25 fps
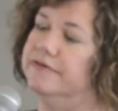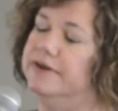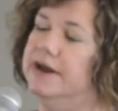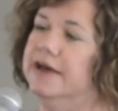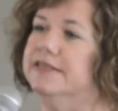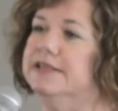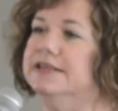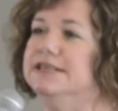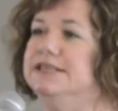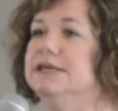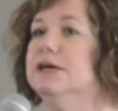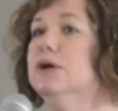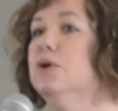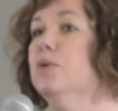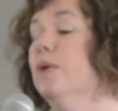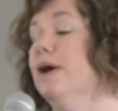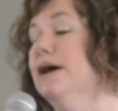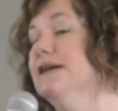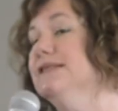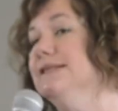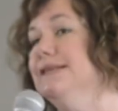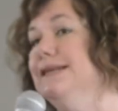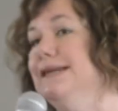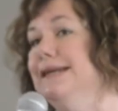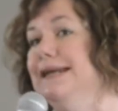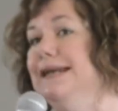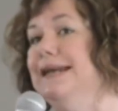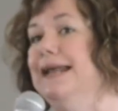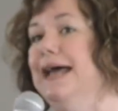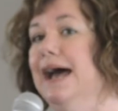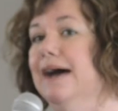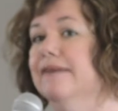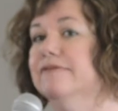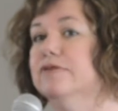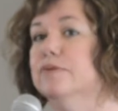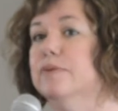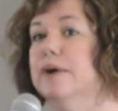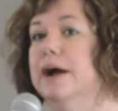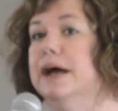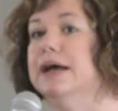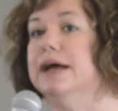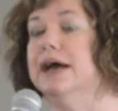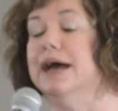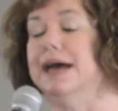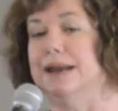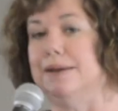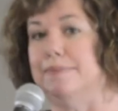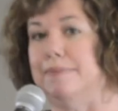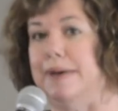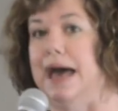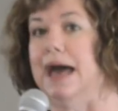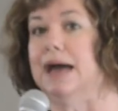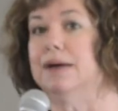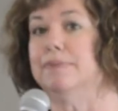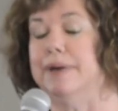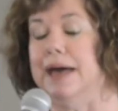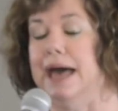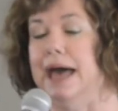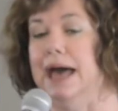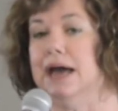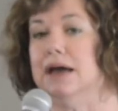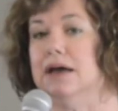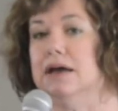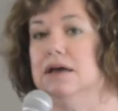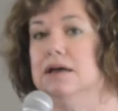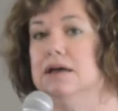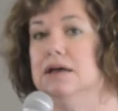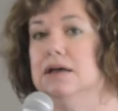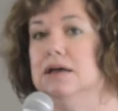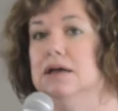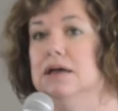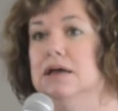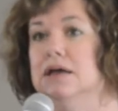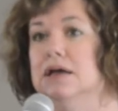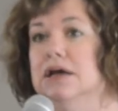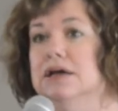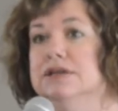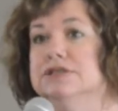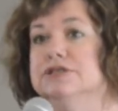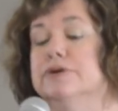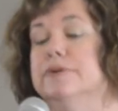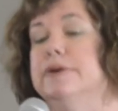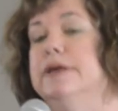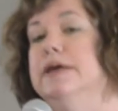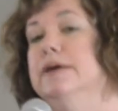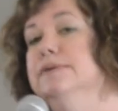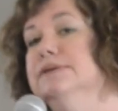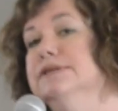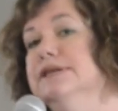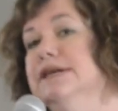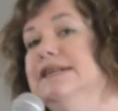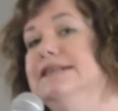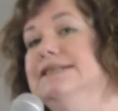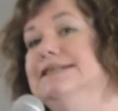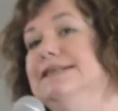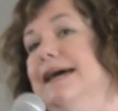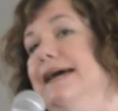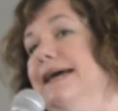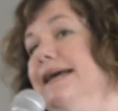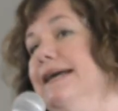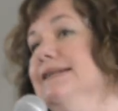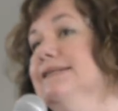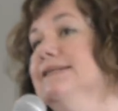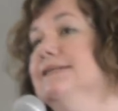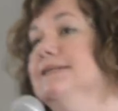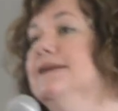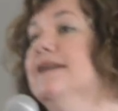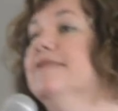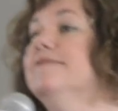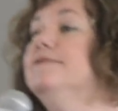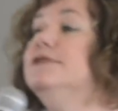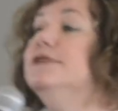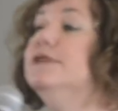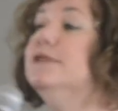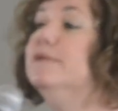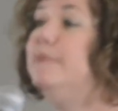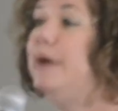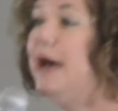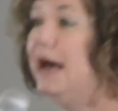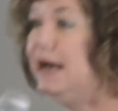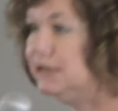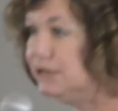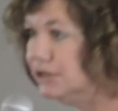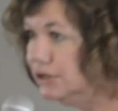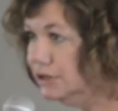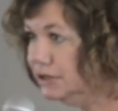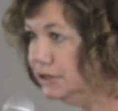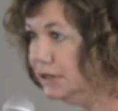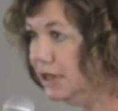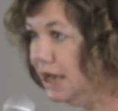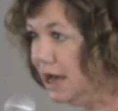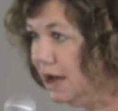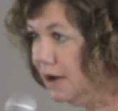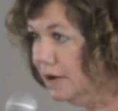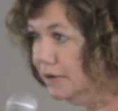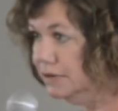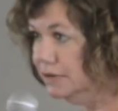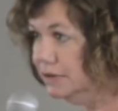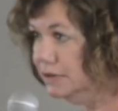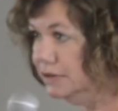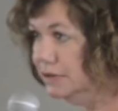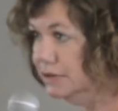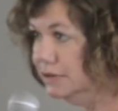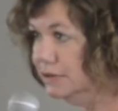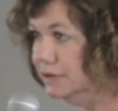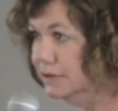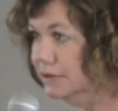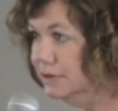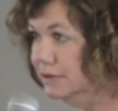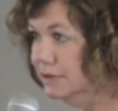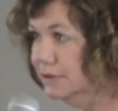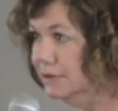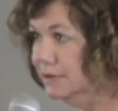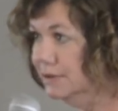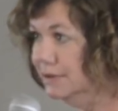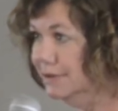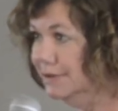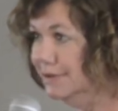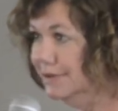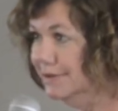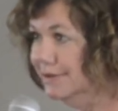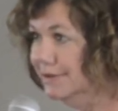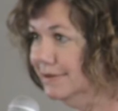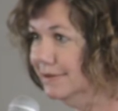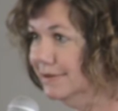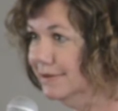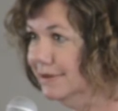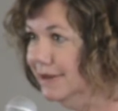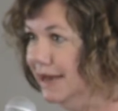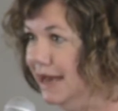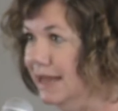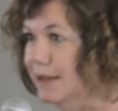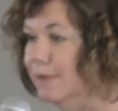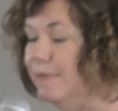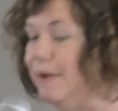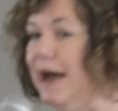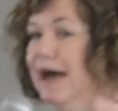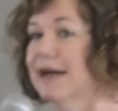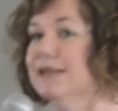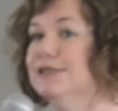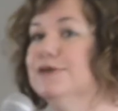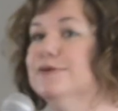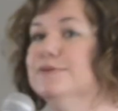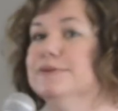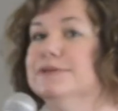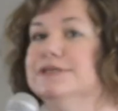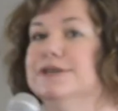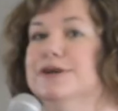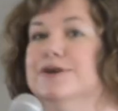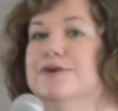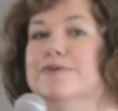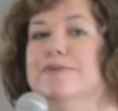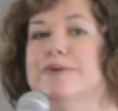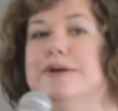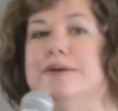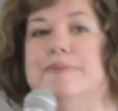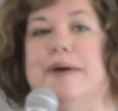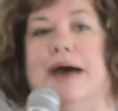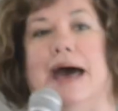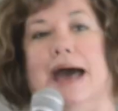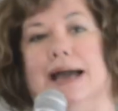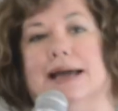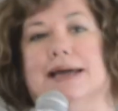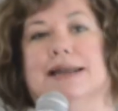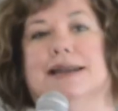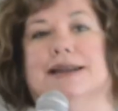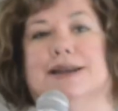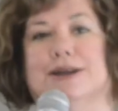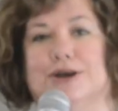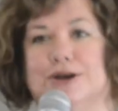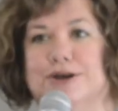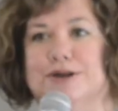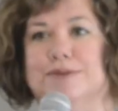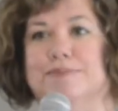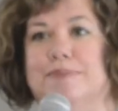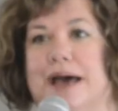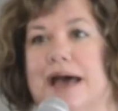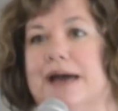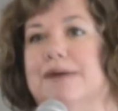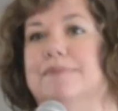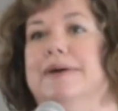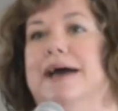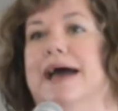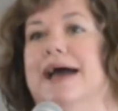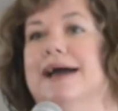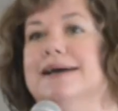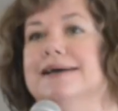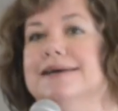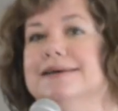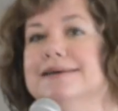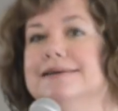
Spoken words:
Now, the deal was he didn't have the right kind of backpack, so he was going to take his stuff to the pastor's house, and the pastor was going to repack it in a good backpack.